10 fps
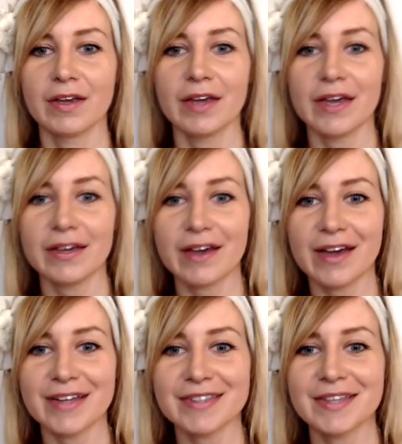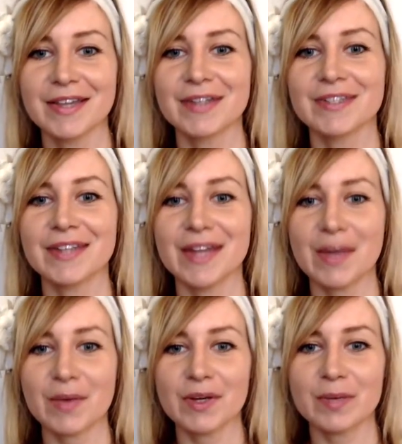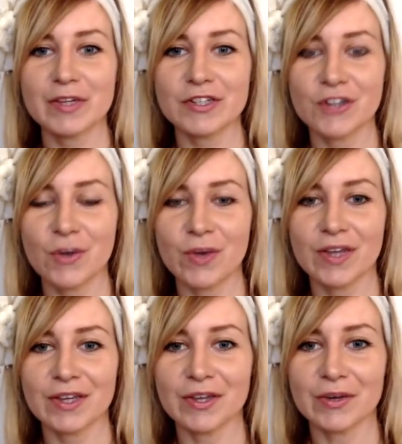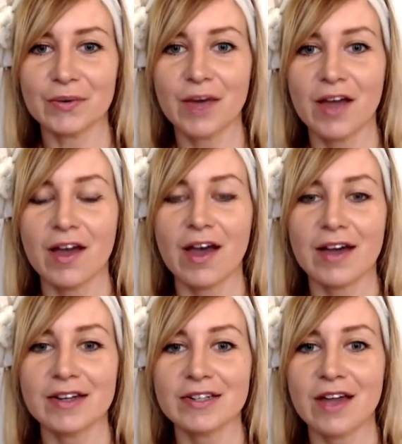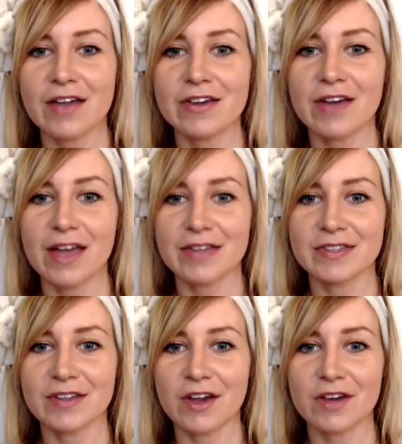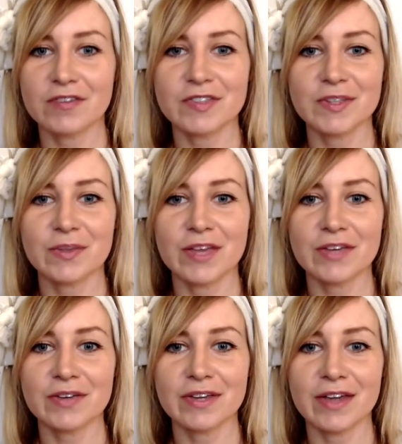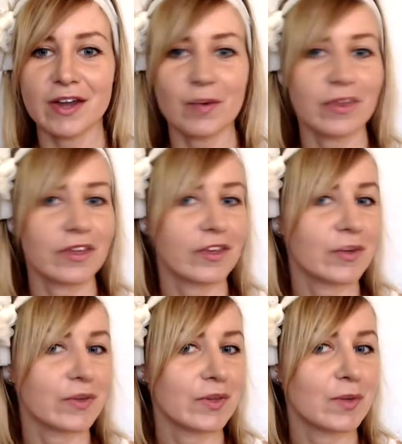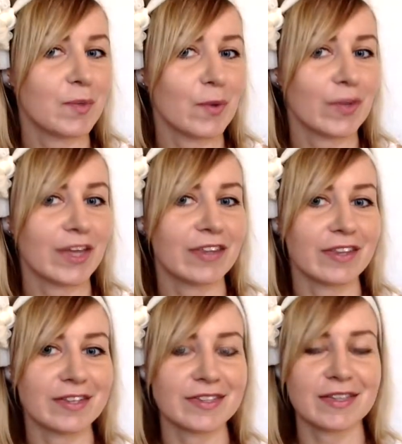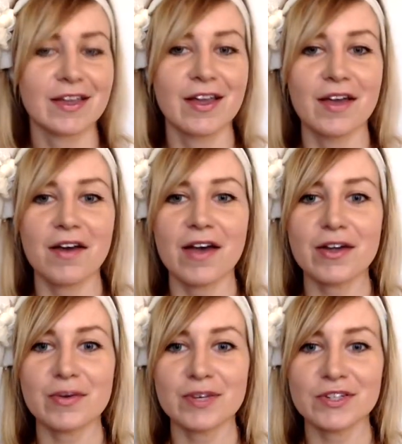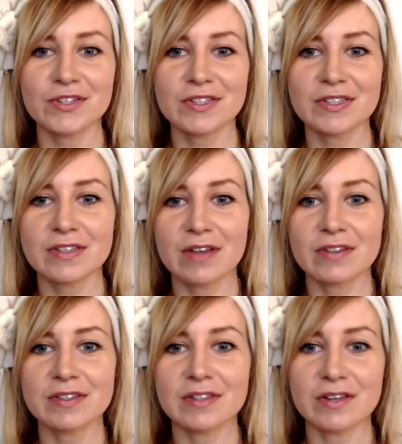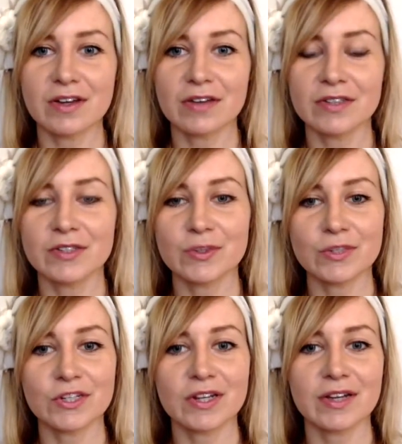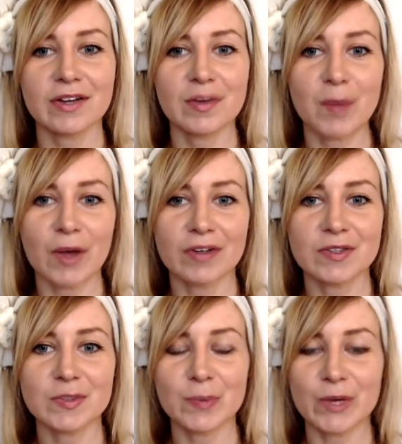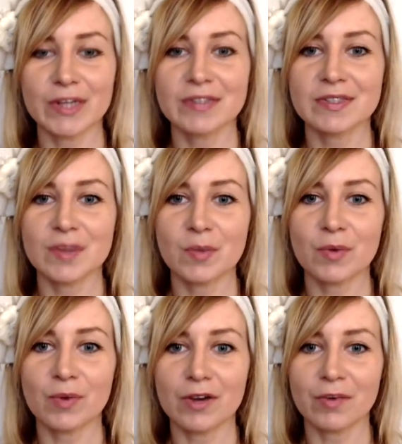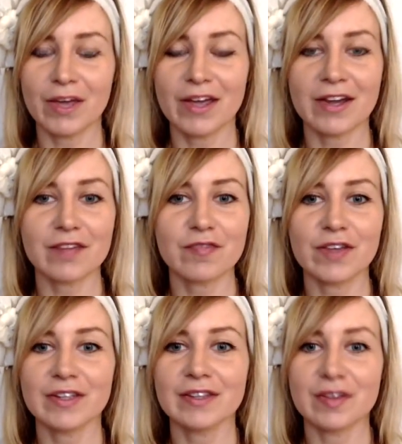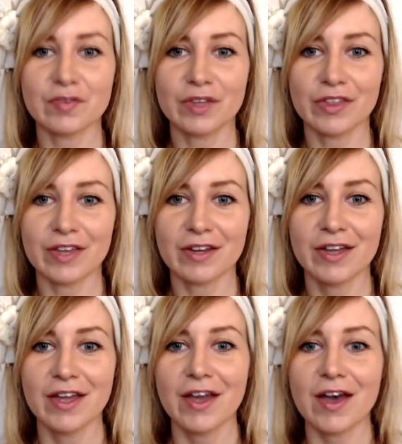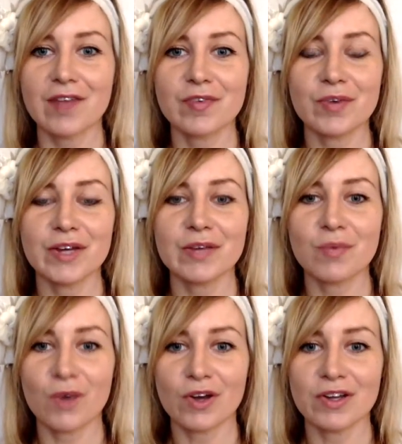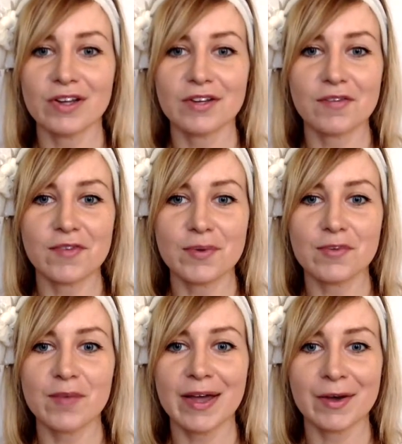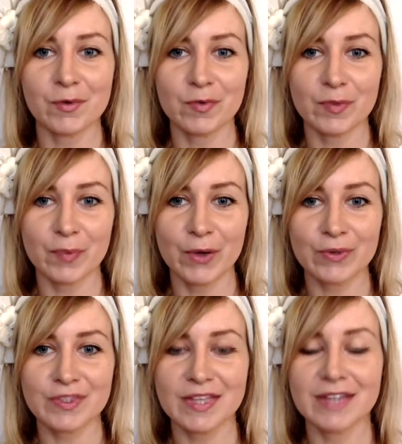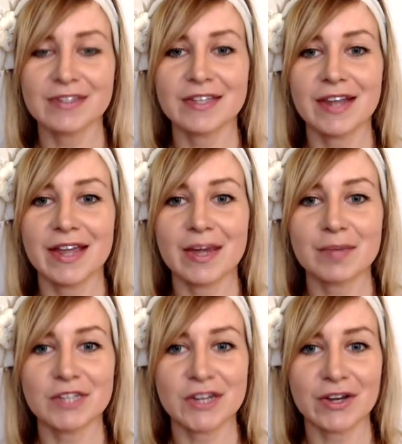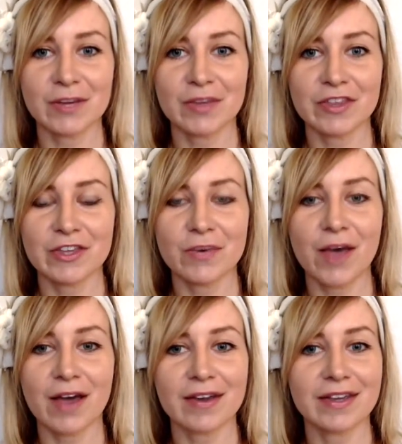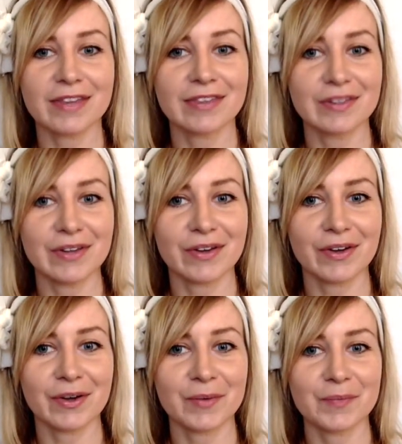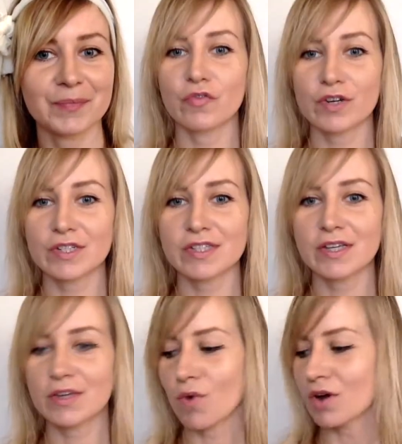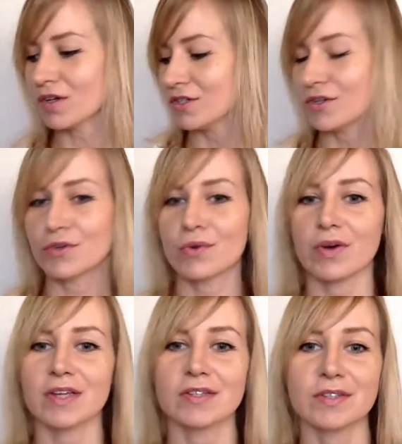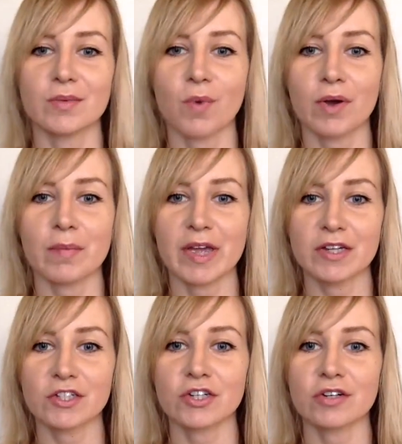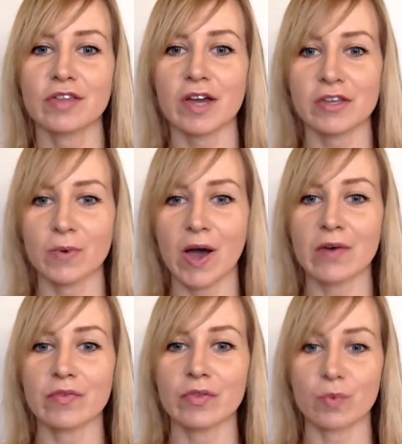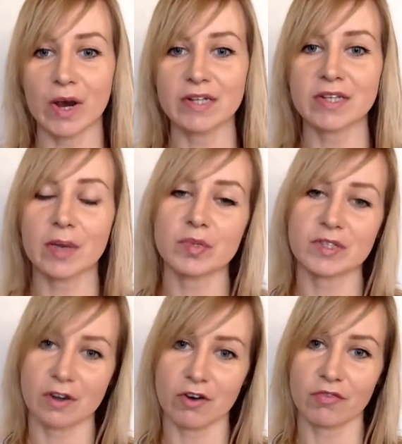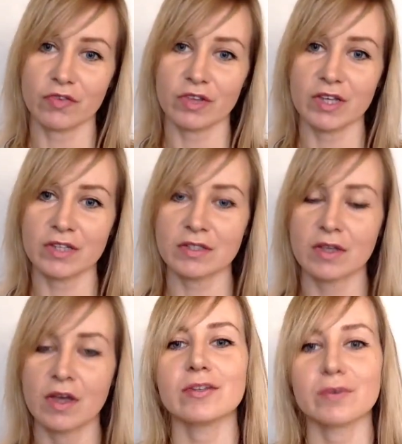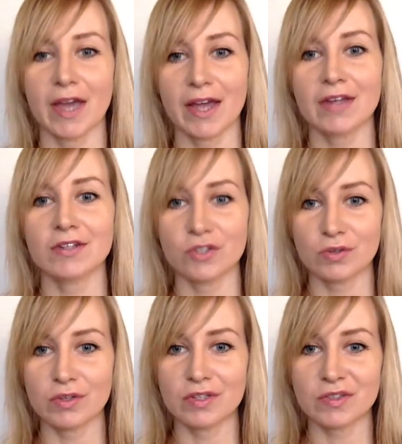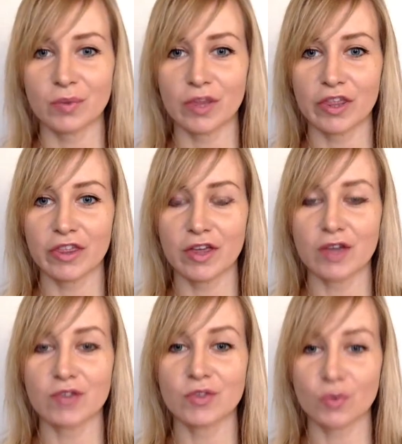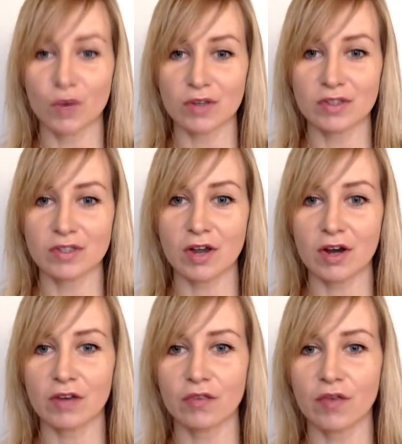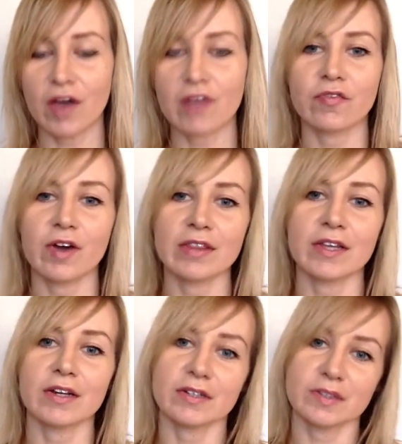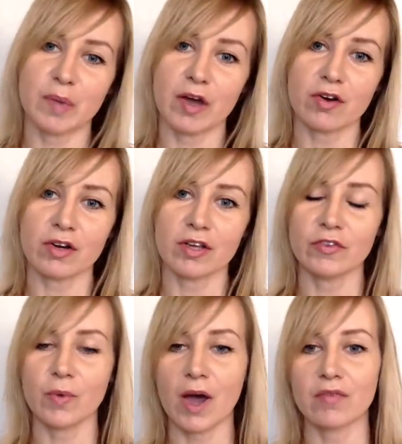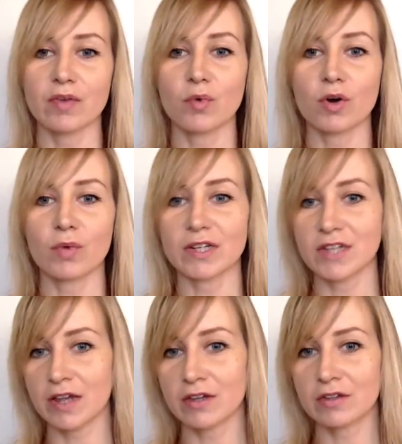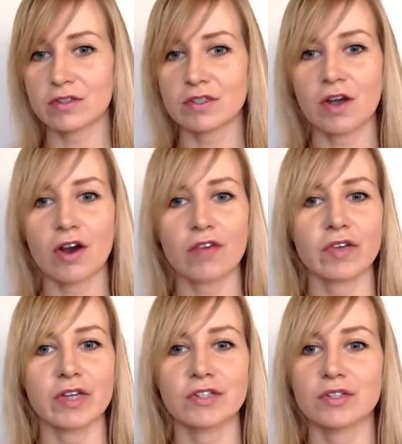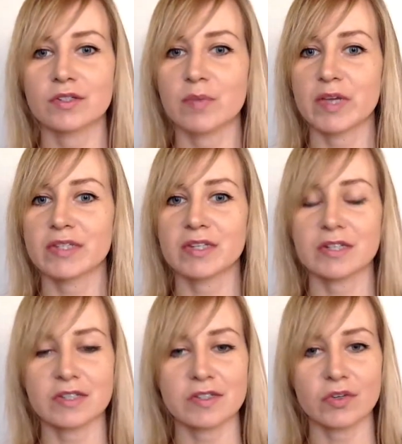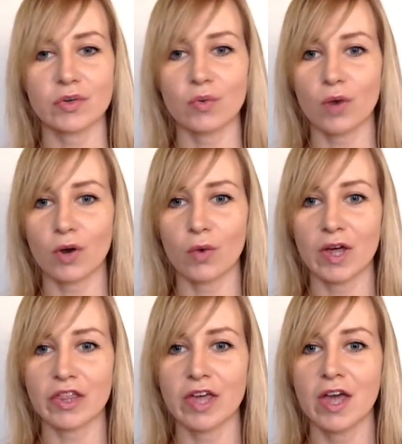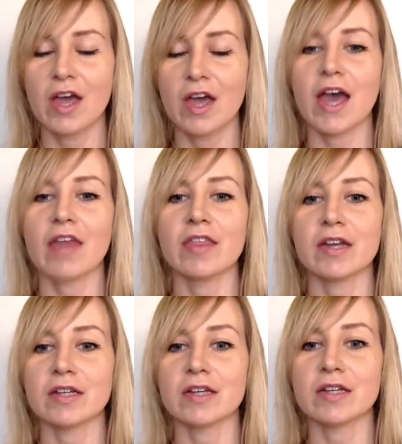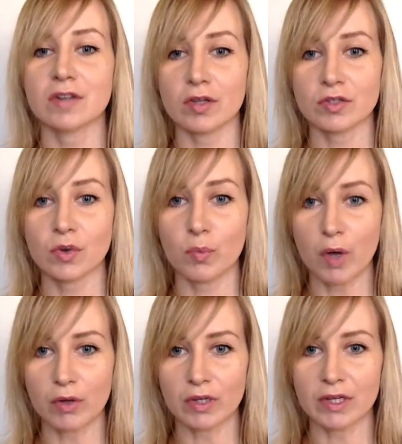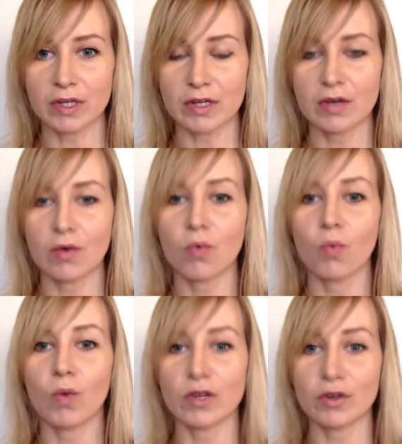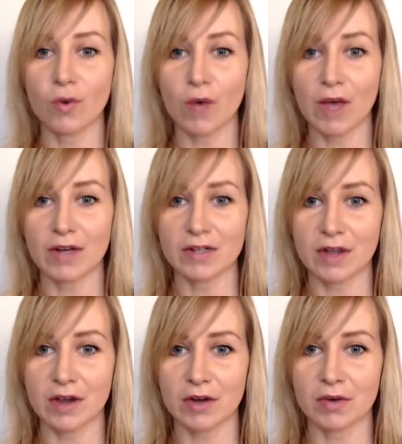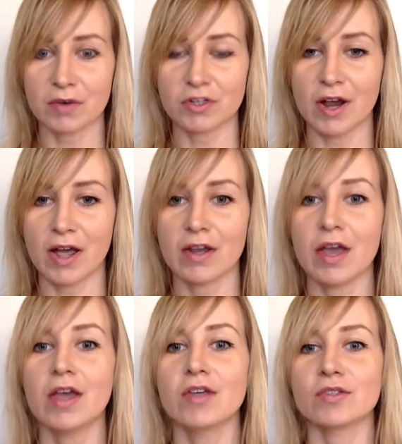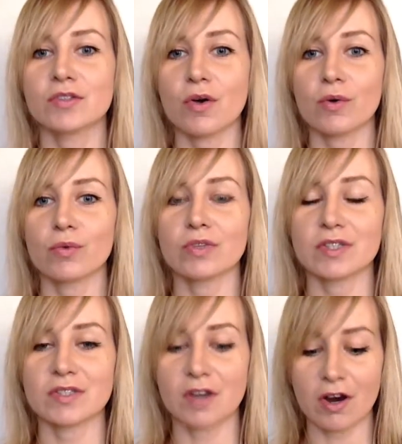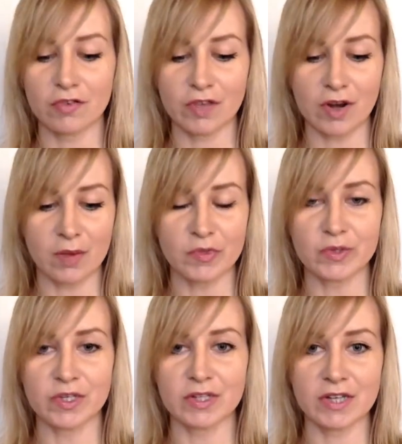Hey guys, today I'm going to be showing you how to tie your headscarf so that you can get it with a cute little bow like this. I originally saw this look on the Dolce & Gabbana Spring and Summer runway and I fell in love with it. I've already worn it in a few of my outfit posts and today I'm sharing with you how to get the look. First thing you want to do is you want to make sure that you have the right type of scarf for this. You can do this with a square scarf. I find that it is better if you have a more rectangular scarf. It just makes it easier to work with and then it's not so bulky when you go ahead and tie it around your head. So the scarf that I'm using